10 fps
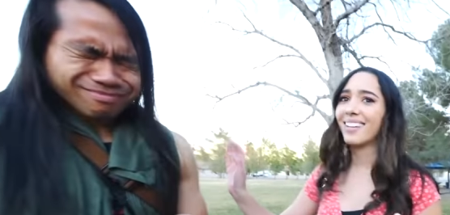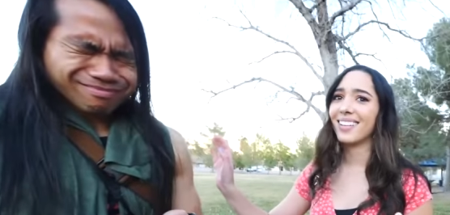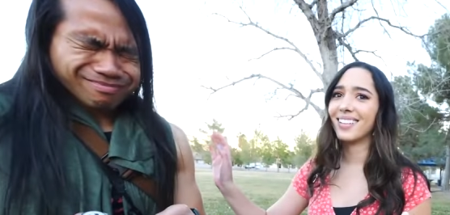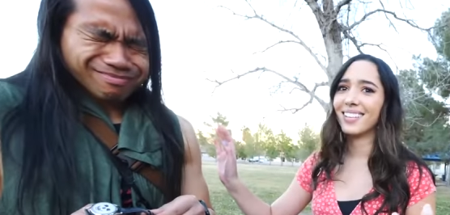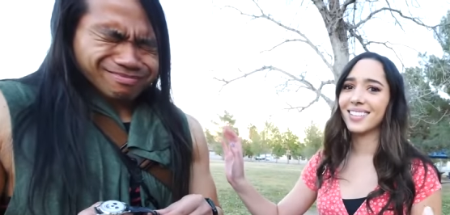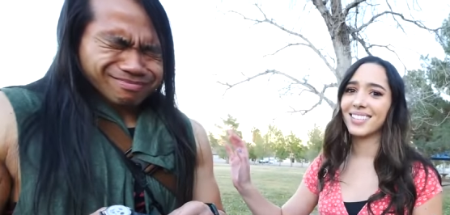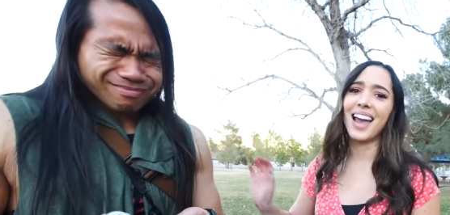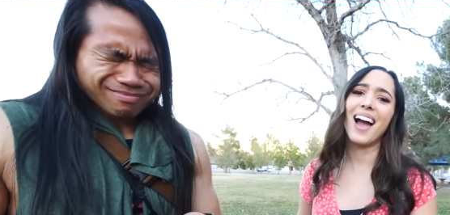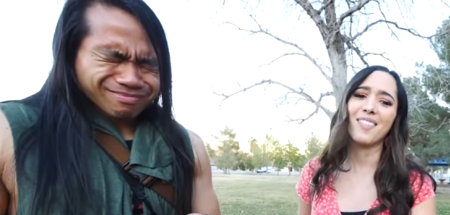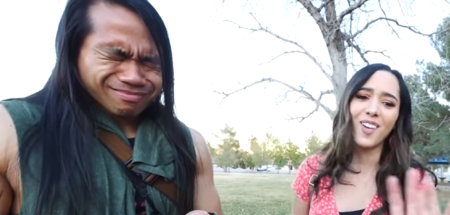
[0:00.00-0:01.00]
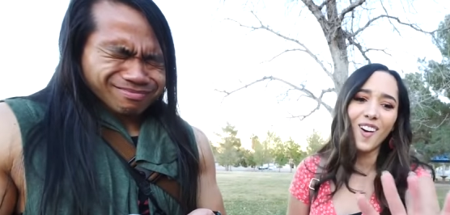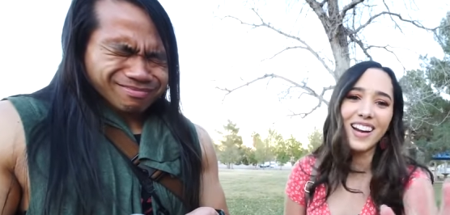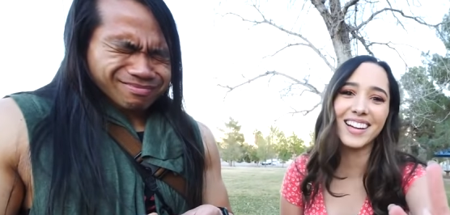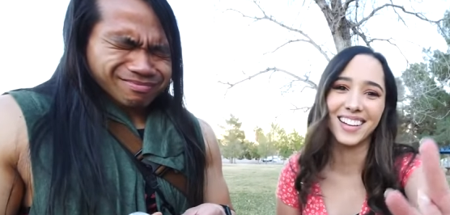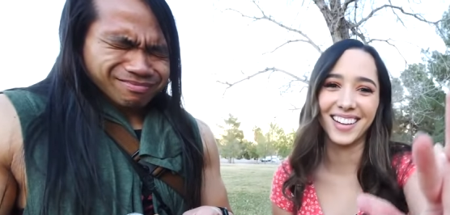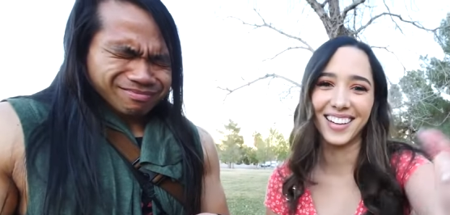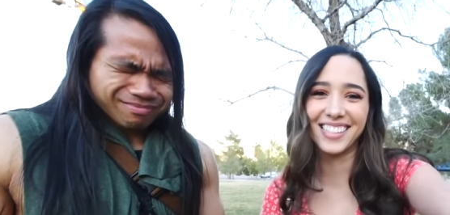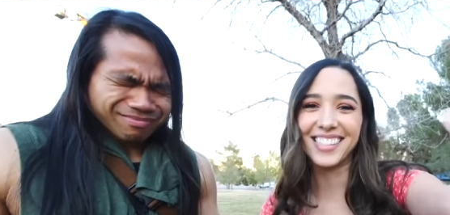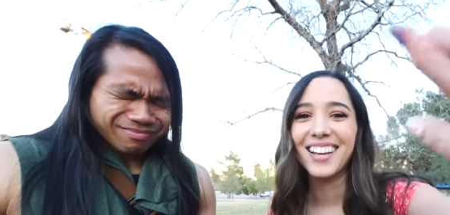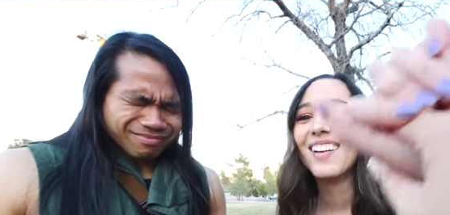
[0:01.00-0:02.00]
Speaker 1: be friends? Yeah, of course.
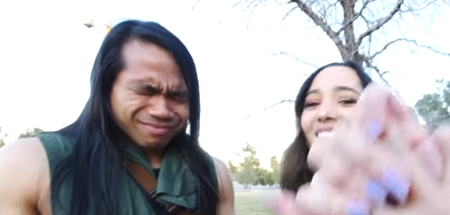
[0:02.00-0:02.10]
Oh,